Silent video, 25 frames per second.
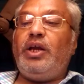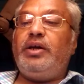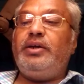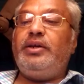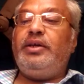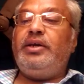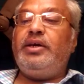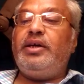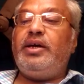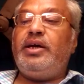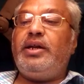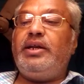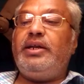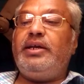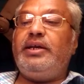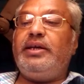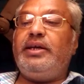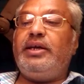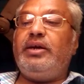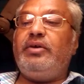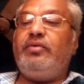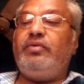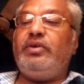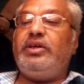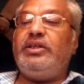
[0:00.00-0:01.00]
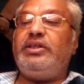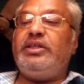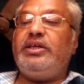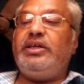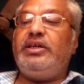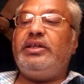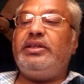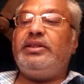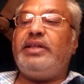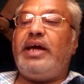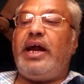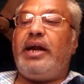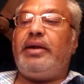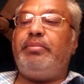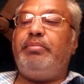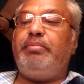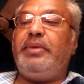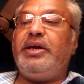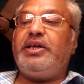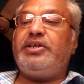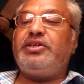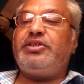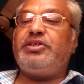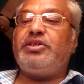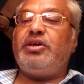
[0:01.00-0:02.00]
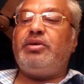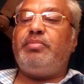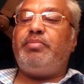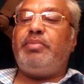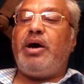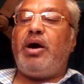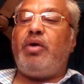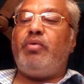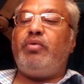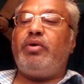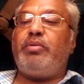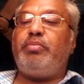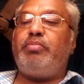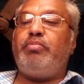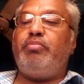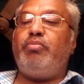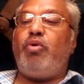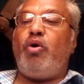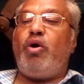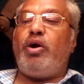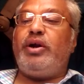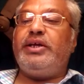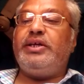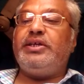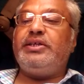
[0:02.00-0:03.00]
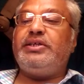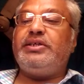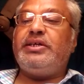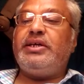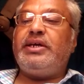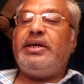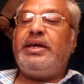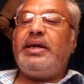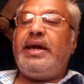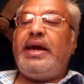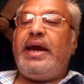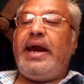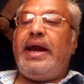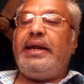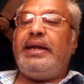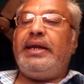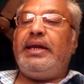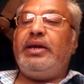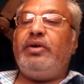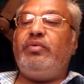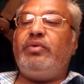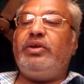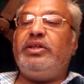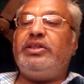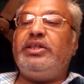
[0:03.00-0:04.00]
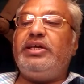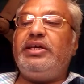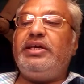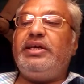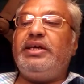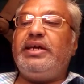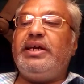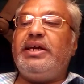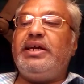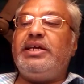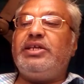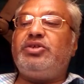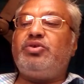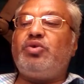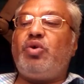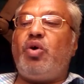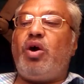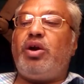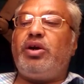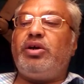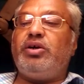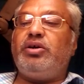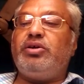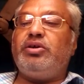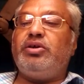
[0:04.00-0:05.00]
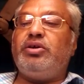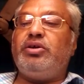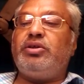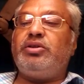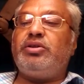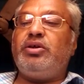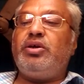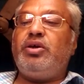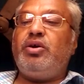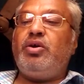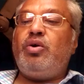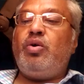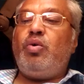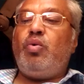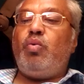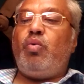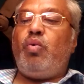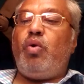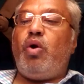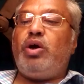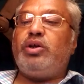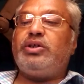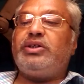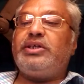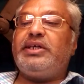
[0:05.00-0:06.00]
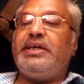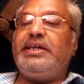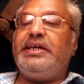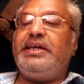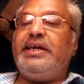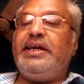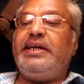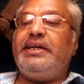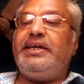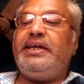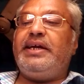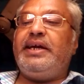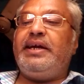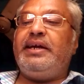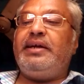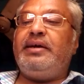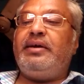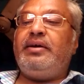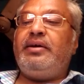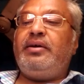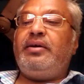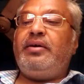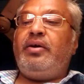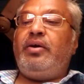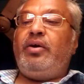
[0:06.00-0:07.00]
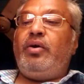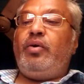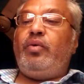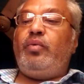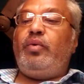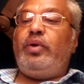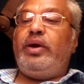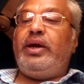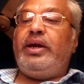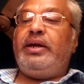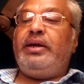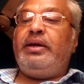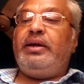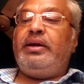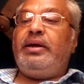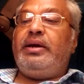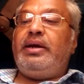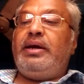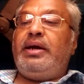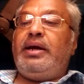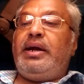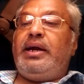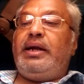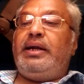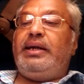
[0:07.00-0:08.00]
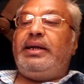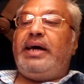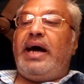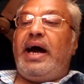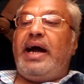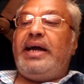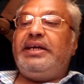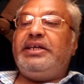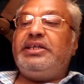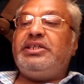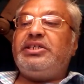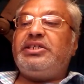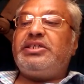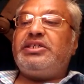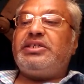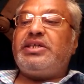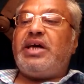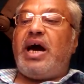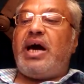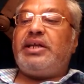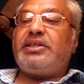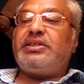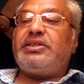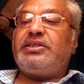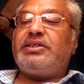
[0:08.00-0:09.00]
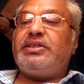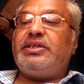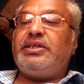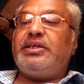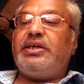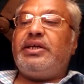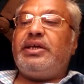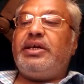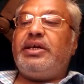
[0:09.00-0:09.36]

Nearly everything that makes up our bodies and everything else on Earth was created when dying stars